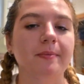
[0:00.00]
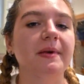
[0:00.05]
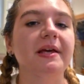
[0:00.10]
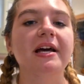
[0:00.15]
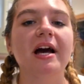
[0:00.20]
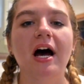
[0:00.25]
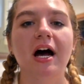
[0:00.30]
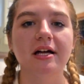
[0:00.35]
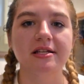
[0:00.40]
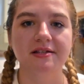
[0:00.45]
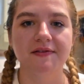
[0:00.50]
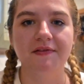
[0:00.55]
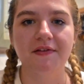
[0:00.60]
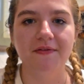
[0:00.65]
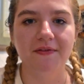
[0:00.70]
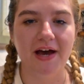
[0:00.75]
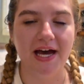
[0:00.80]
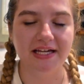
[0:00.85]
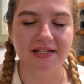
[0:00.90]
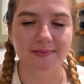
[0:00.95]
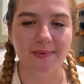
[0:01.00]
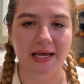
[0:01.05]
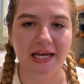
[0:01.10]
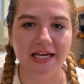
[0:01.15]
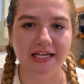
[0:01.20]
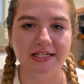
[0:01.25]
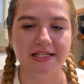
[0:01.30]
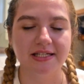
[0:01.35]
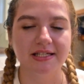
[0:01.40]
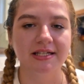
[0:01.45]
because of the
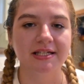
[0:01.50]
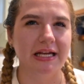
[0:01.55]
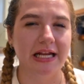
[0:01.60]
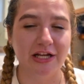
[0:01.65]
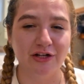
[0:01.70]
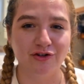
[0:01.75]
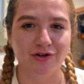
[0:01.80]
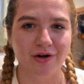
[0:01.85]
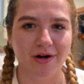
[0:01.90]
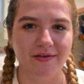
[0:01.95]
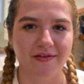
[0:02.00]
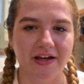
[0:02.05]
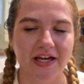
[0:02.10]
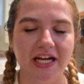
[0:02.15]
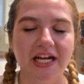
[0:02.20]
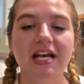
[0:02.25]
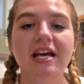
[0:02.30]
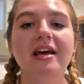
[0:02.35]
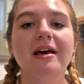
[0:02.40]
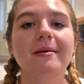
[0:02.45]
fast-paced nature of it,